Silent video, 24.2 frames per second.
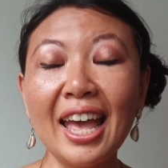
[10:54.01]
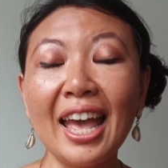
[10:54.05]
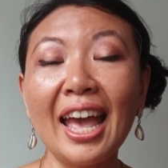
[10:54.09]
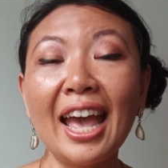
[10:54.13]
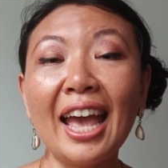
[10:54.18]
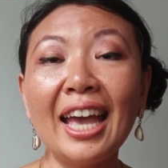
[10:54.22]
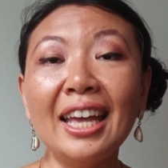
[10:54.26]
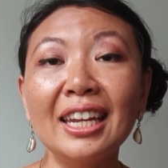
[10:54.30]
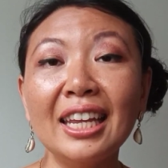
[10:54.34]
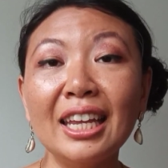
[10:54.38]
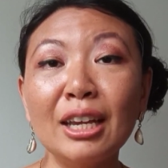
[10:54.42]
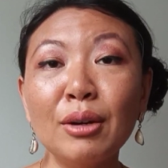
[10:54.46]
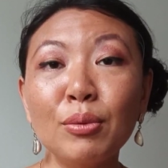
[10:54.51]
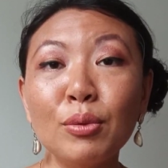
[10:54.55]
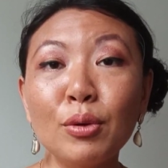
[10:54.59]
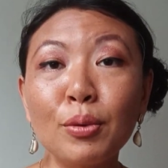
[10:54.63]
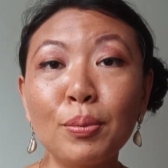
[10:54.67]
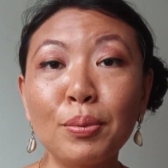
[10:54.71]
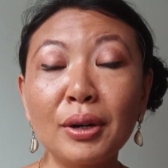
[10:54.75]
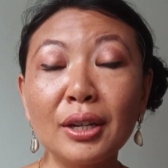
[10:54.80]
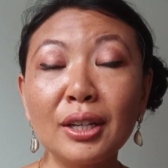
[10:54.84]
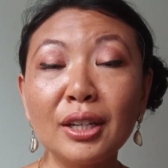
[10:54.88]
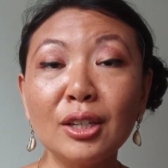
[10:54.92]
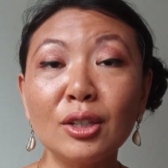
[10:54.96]
and it will
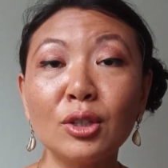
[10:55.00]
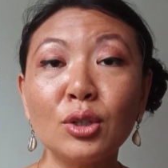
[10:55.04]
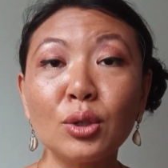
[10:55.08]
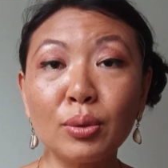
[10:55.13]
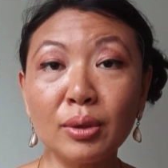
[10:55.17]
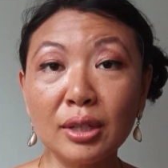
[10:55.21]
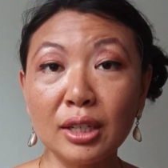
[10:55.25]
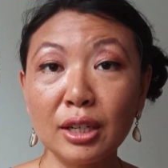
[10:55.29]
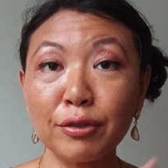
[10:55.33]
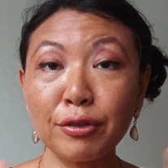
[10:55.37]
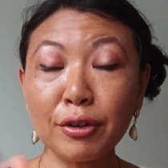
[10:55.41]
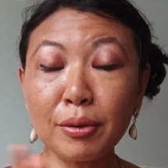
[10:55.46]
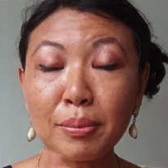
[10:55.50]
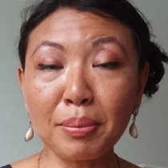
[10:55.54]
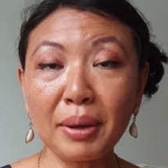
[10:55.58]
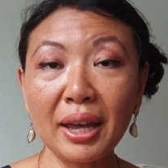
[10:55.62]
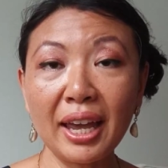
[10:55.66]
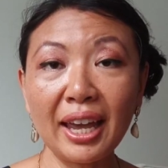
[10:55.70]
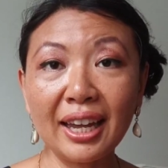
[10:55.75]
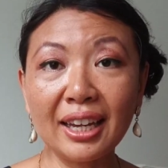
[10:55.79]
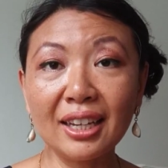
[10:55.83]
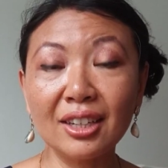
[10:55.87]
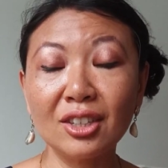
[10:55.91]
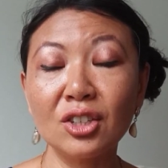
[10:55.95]
bring you to a different
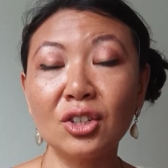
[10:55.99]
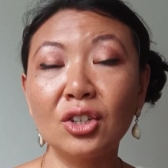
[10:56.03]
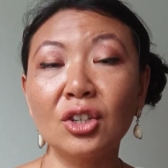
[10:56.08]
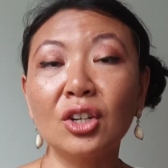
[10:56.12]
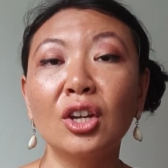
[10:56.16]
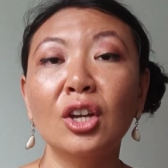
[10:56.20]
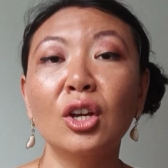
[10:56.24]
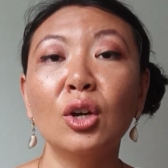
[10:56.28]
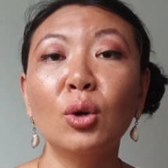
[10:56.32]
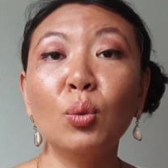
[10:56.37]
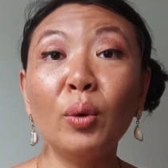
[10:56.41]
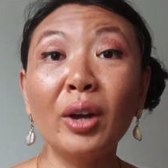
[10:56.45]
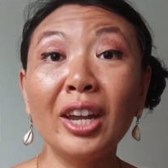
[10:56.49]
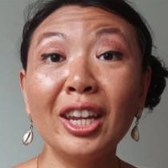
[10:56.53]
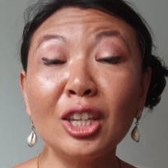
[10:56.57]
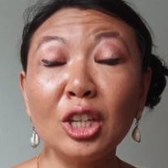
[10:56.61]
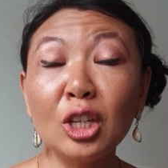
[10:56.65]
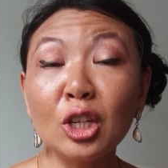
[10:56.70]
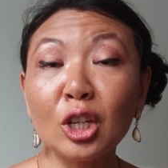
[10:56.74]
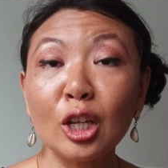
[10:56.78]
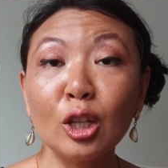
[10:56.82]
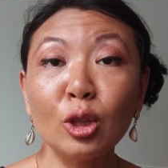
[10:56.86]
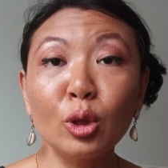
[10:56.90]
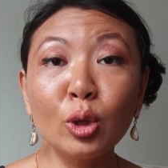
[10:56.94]
page where you
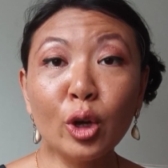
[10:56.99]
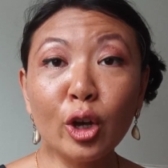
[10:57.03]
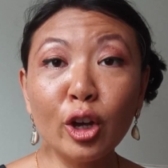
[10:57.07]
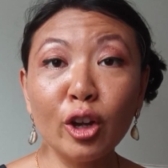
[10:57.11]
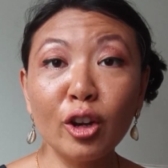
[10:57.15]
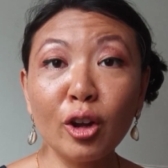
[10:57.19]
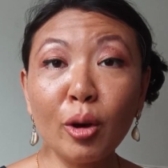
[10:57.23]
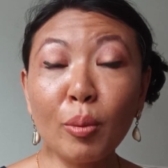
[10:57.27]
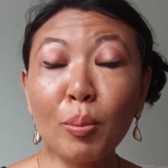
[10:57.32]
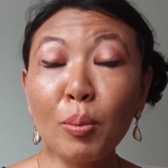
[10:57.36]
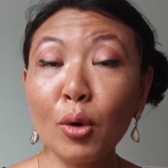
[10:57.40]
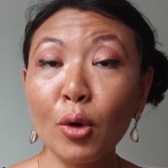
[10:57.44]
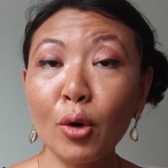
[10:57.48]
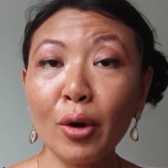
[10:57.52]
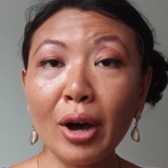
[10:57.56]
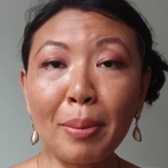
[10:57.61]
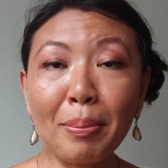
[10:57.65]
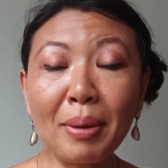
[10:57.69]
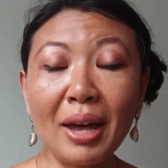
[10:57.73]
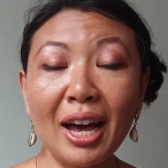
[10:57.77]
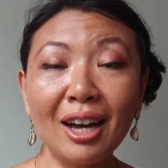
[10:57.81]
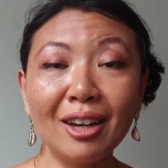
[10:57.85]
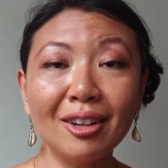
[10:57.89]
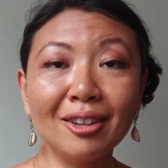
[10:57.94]
can learn more
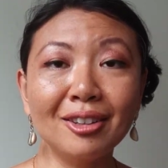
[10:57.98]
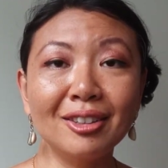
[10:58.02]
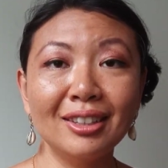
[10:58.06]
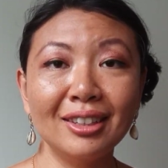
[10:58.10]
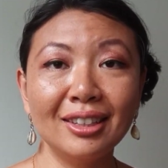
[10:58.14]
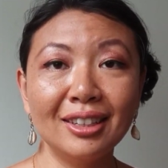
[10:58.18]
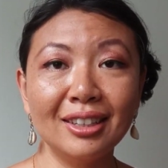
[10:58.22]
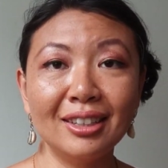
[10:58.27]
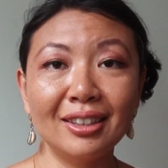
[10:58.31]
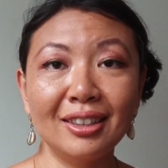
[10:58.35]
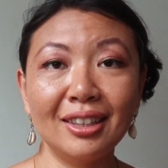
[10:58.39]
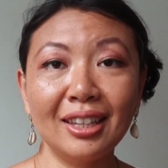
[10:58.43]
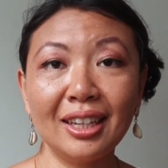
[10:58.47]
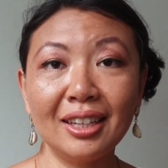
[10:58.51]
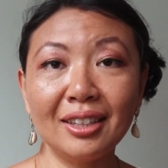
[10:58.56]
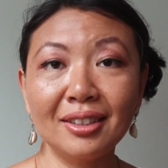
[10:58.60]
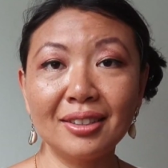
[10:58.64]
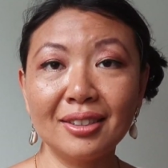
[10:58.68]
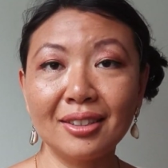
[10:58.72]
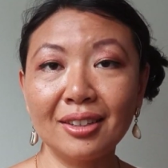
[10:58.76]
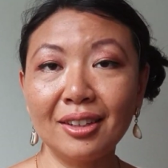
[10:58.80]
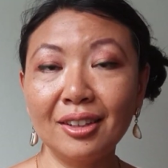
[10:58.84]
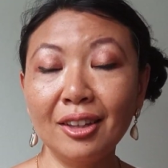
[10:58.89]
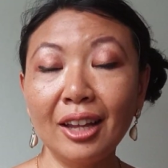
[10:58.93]
about
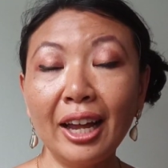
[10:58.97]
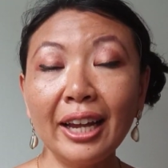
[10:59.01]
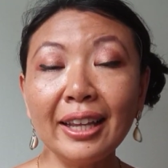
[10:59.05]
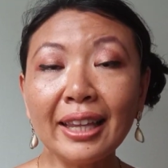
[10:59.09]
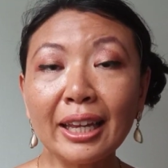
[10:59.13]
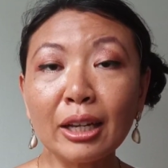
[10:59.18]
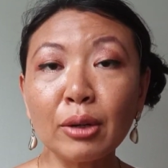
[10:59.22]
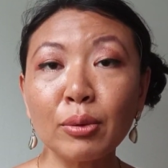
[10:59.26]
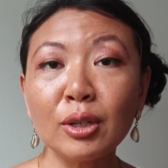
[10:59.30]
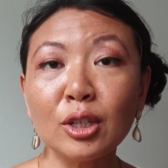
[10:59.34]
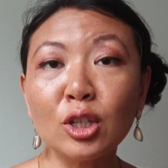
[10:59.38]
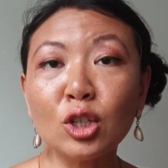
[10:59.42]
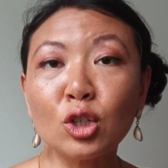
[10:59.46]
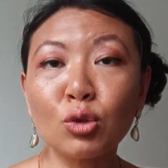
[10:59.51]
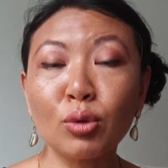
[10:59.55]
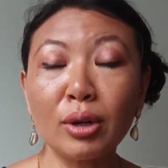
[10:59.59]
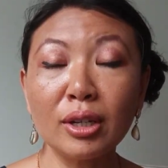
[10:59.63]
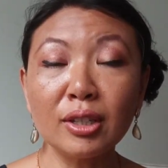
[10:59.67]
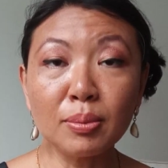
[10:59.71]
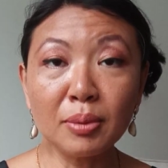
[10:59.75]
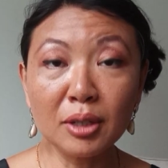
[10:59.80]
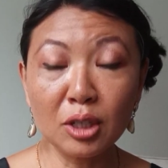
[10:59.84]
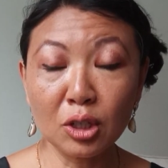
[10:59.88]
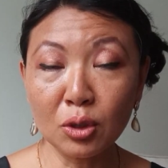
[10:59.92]
these light language
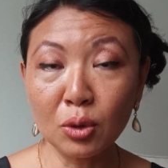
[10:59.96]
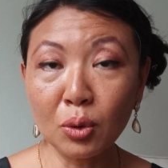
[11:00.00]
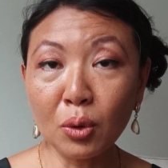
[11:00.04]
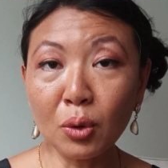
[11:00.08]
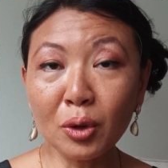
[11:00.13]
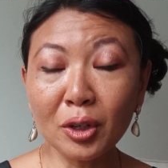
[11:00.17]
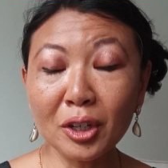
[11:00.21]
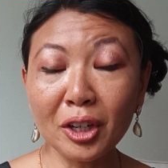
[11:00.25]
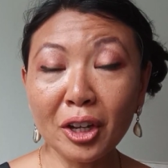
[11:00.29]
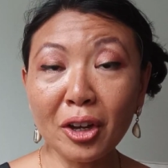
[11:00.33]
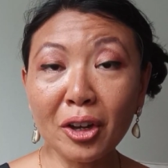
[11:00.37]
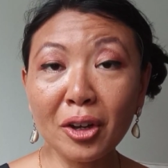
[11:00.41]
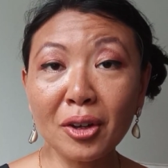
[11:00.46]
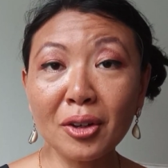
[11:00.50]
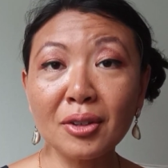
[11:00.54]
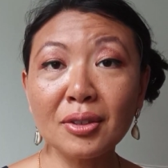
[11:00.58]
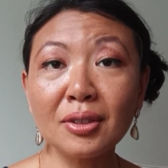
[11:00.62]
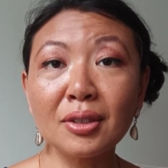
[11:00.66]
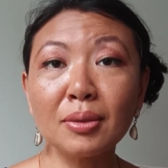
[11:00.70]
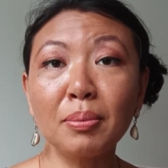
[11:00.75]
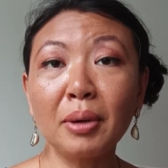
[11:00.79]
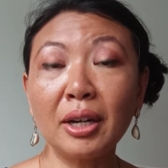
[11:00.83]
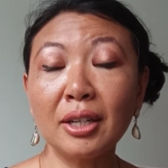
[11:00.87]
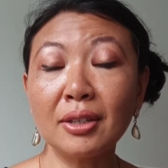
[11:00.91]
transmission
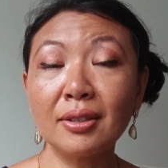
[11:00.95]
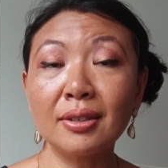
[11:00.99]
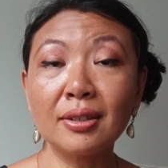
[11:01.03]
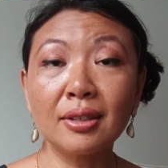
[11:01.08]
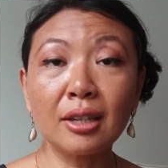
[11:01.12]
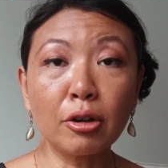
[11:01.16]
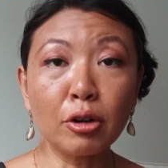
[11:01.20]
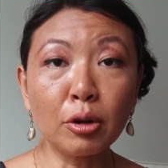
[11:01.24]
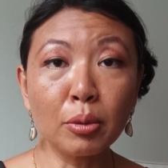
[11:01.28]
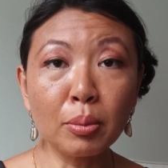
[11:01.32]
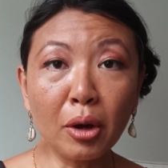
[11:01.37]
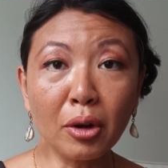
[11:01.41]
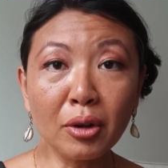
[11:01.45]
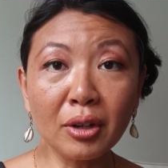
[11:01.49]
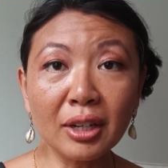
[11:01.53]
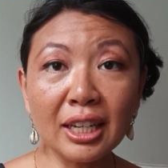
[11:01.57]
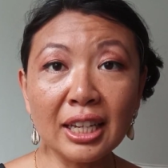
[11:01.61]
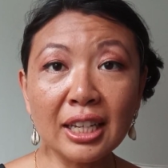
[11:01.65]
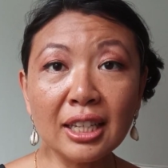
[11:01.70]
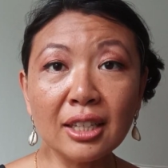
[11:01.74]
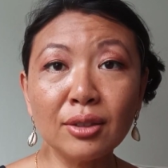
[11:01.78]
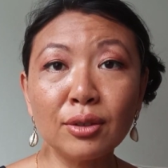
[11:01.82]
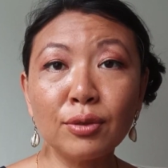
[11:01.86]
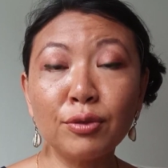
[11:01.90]
audios, my
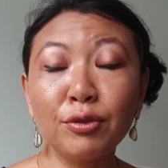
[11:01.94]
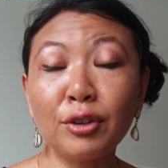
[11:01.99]
ceremonies